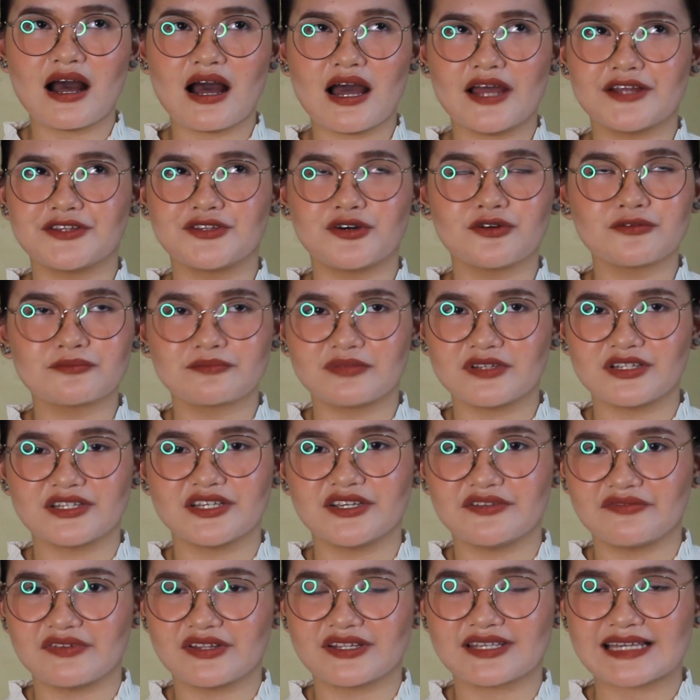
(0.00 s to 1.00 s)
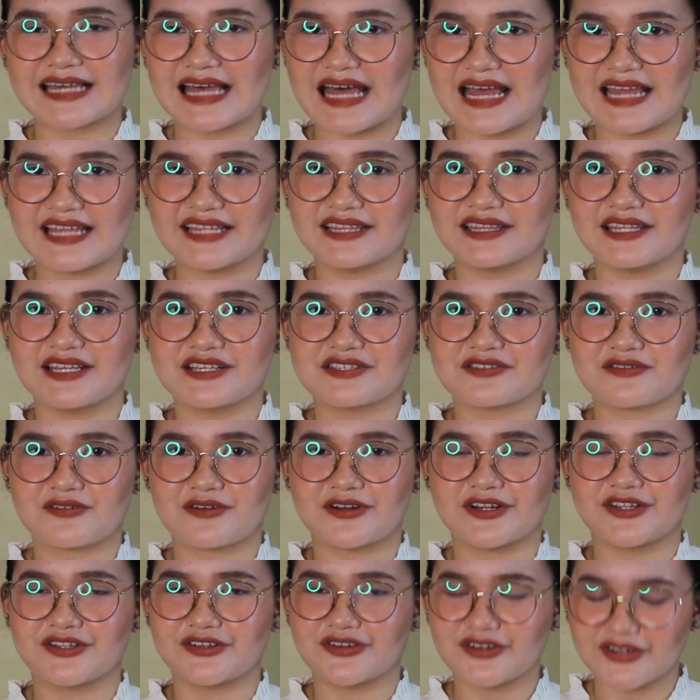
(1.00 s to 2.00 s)
I don't believe in kindness
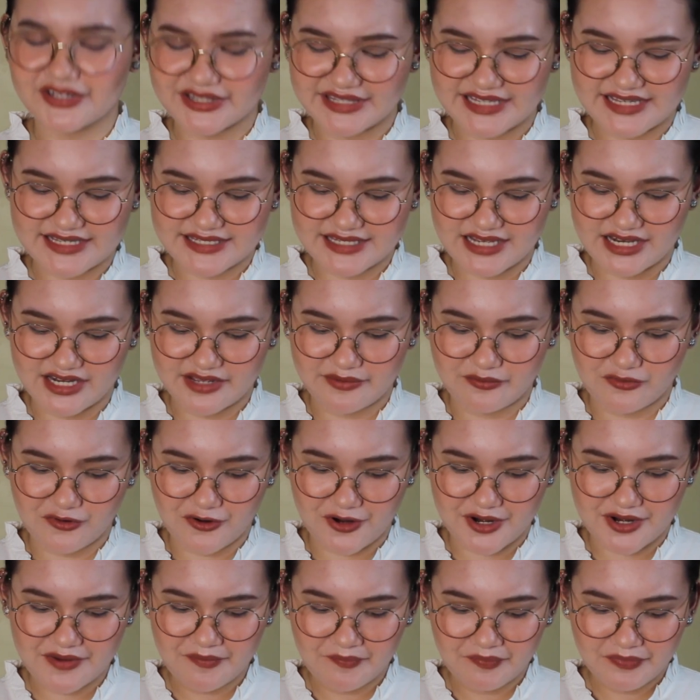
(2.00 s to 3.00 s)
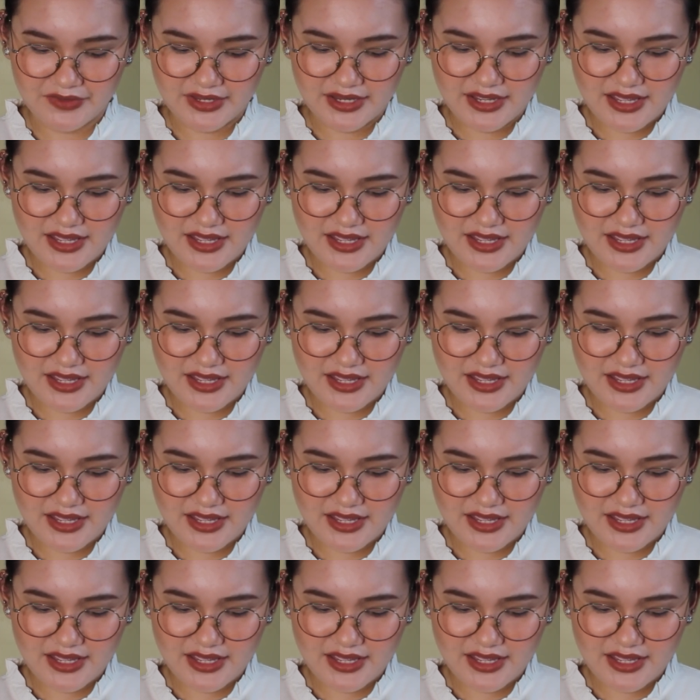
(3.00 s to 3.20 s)
or in goodness anymore.